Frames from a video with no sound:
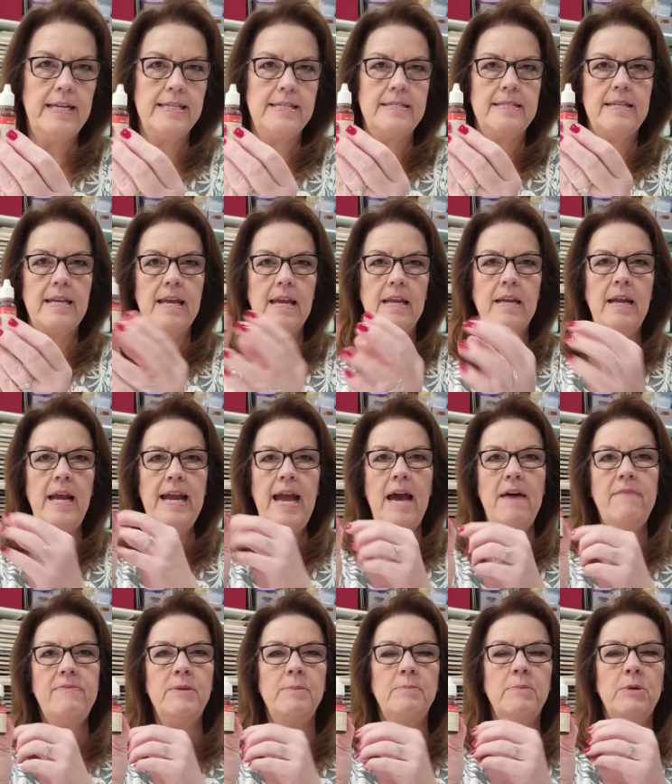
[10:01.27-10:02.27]
of see. And I
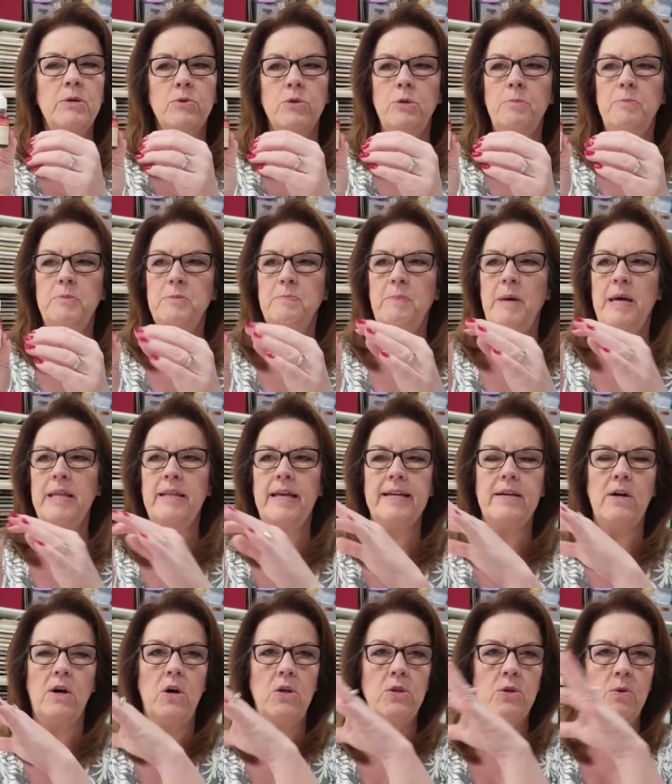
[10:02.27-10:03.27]
have them grouped by
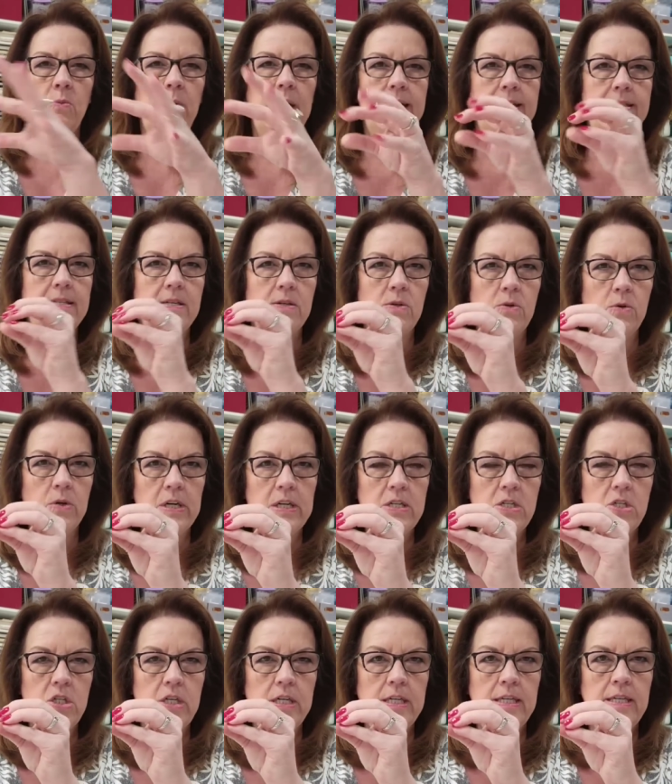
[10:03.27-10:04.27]
like all the reds and
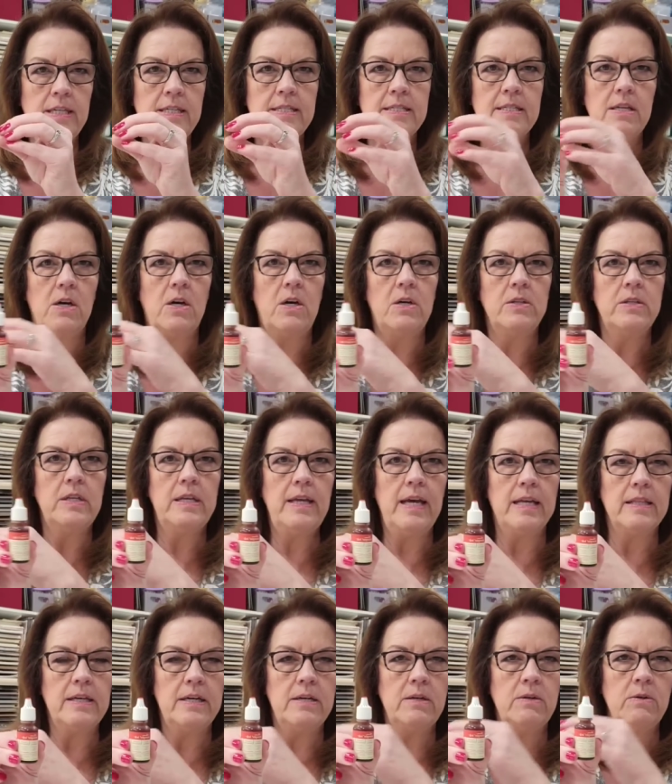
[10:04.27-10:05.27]
oranges, all the
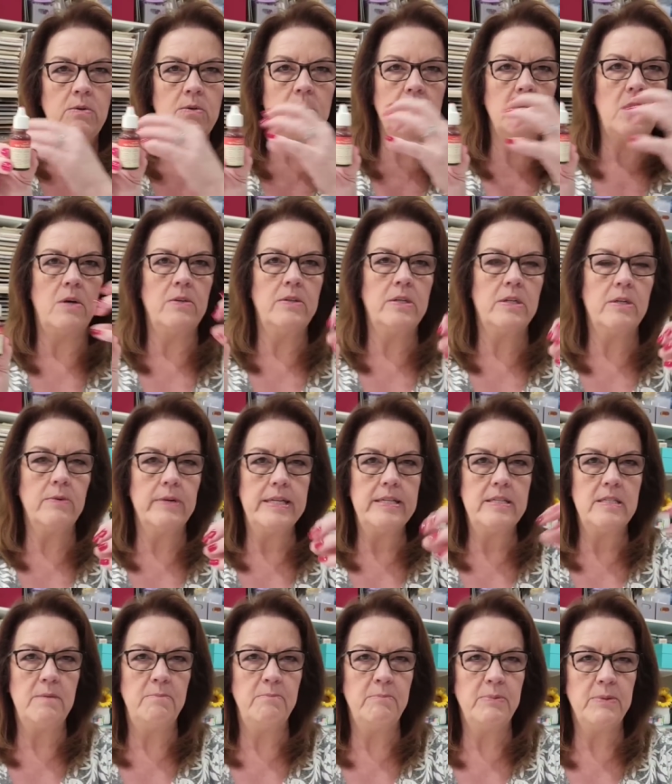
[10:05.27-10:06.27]
yellows, all the
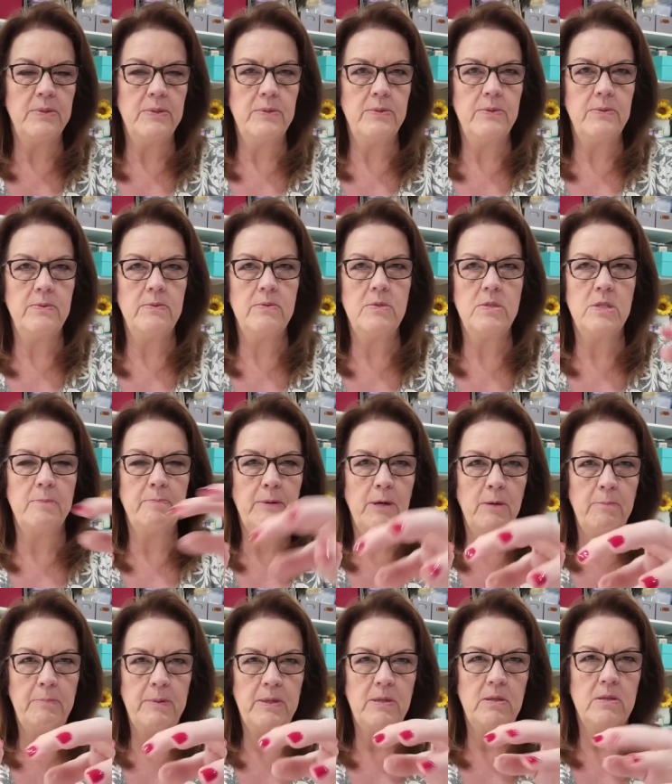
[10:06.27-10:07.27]
greens and blues, the
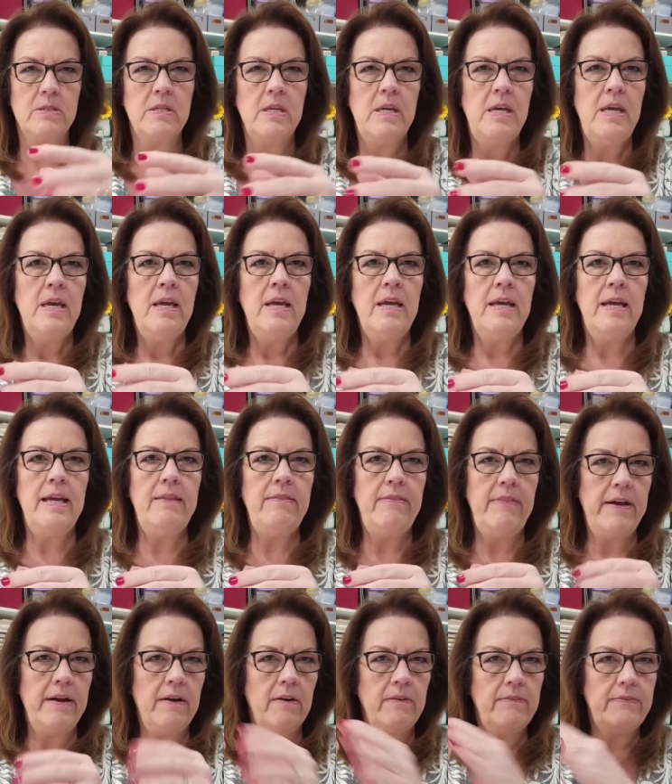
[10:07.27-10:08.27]
purples in
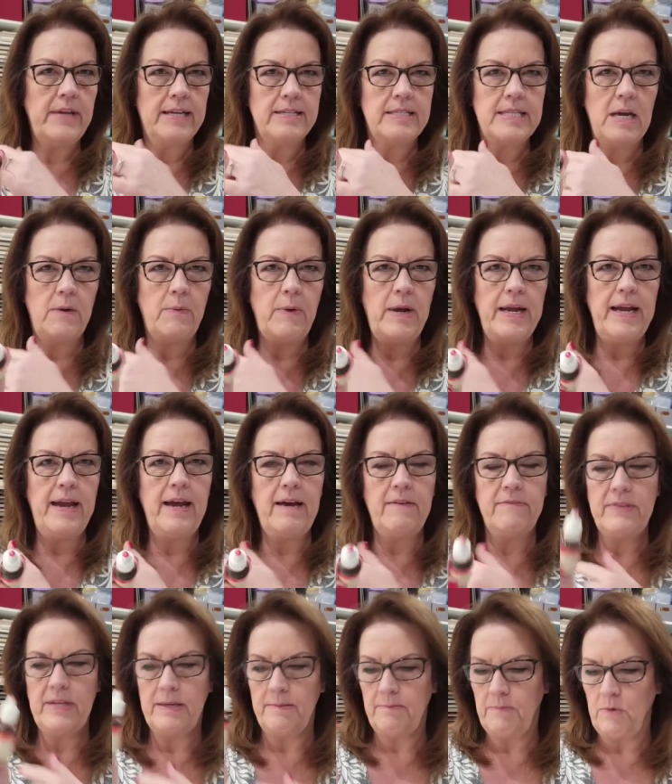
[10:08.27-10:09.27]
there. That's how I
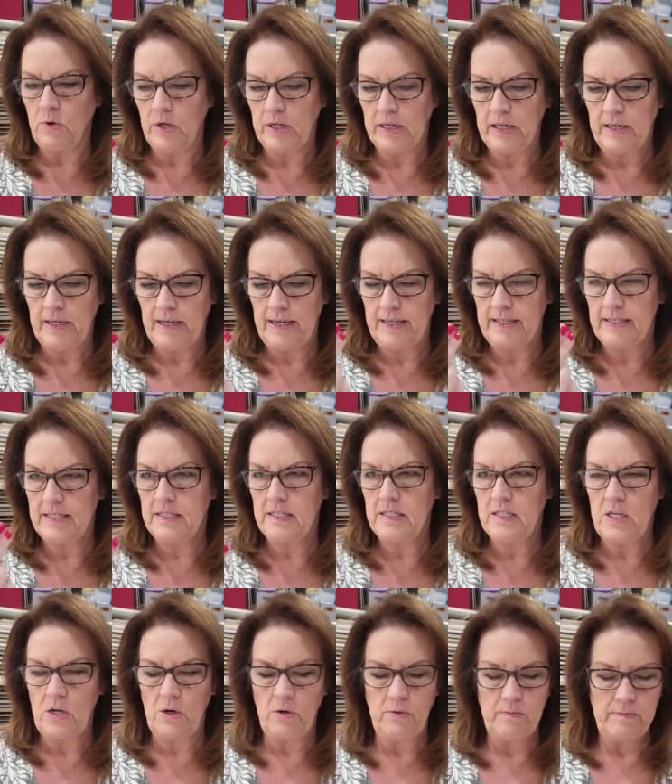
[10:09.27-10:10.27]
have them organized.
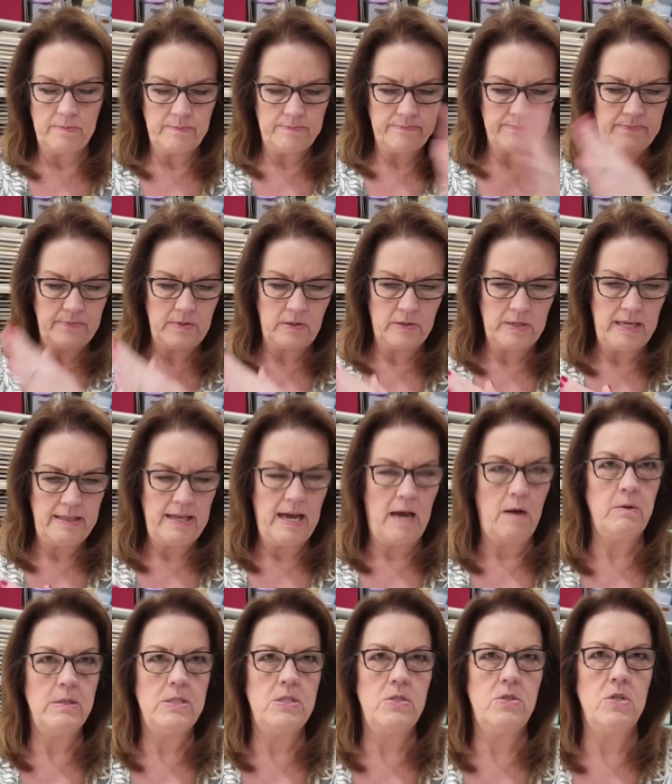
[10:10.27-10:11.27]
So, okay,
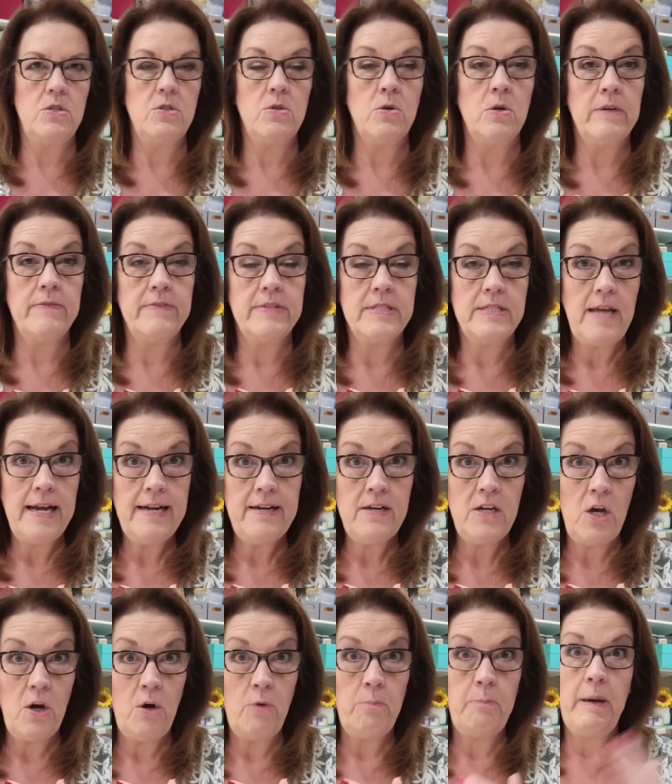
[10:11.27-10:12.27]
that was just sort of a side
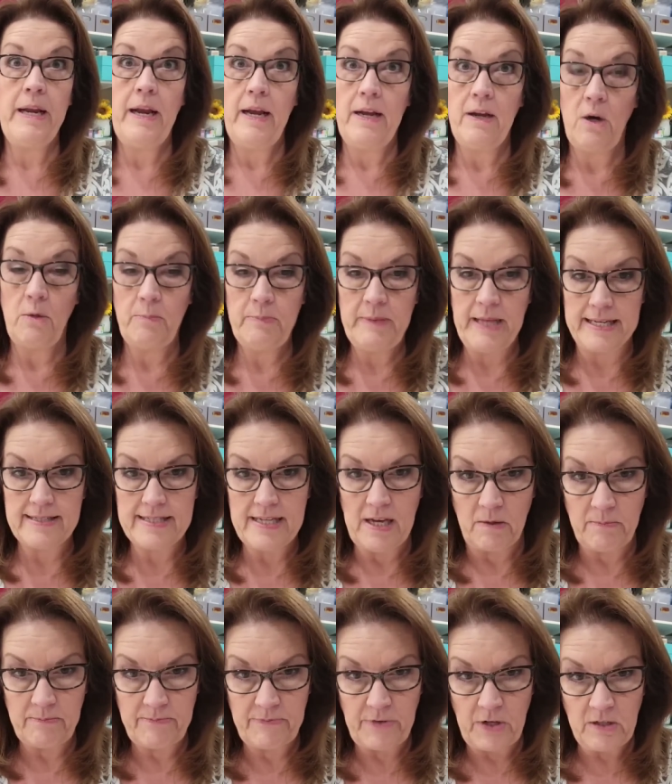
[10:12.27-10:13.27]
note, but I hope that's
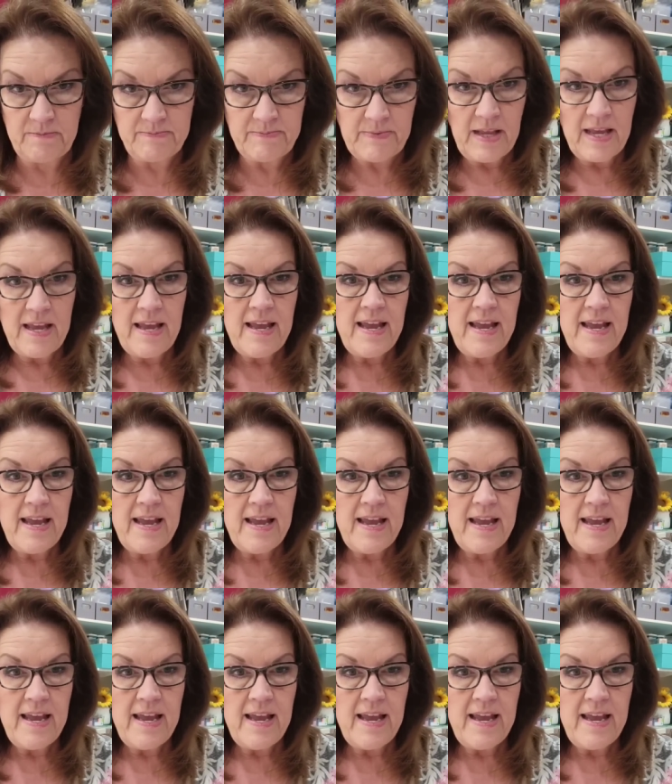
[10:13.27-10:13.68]
helpful.